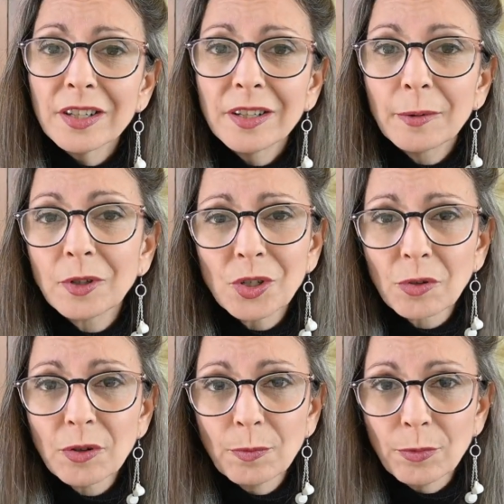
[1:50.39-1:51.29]
that
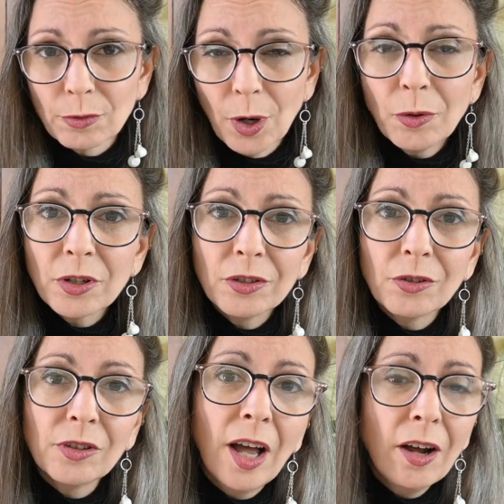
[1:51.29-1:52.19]
sort of broke your
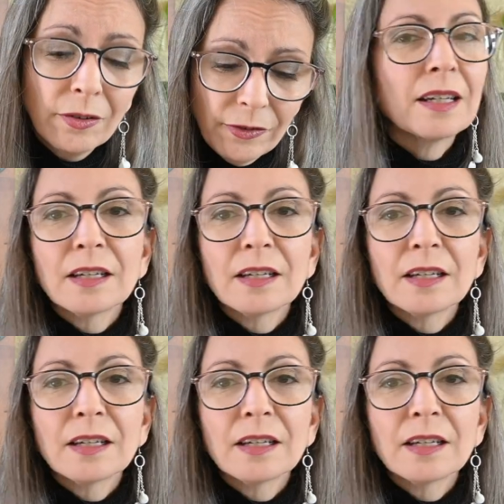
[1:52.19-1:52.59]
love.